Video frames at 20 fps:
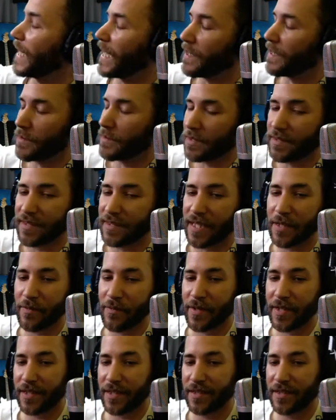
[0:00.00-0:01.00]
I would say
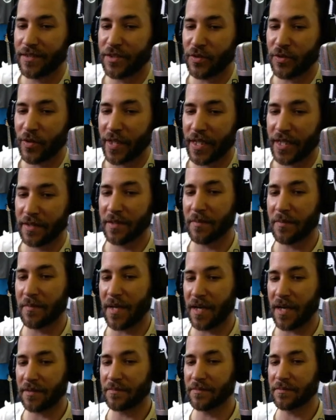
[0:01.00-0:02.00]
we enjoy
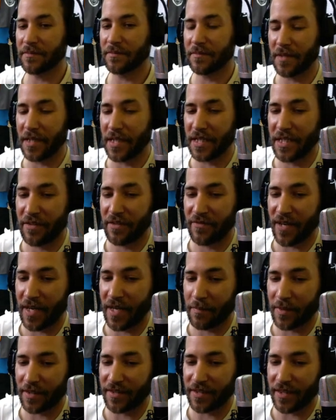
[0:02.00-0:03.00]
about
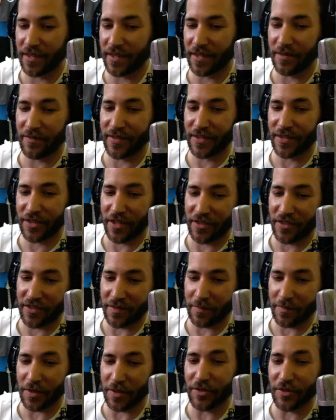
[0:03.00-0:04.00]
85% of each
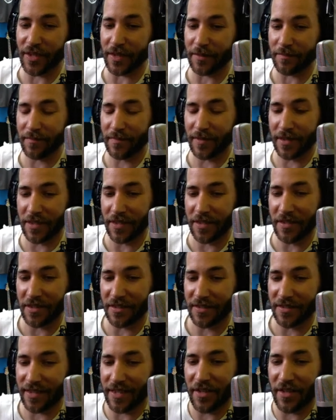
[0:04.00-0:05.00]
other's music. And then
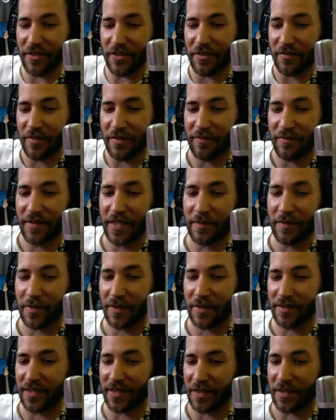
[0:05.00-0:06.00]
there's the other
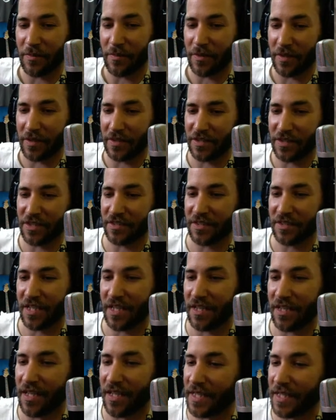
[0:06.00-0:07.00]
15% where no it's just
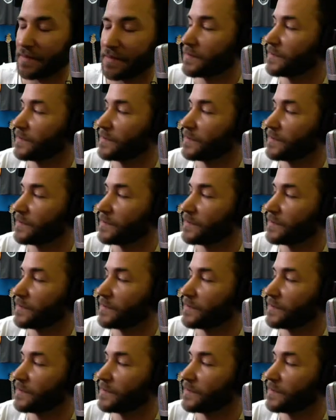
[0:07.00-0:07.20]
kind of like.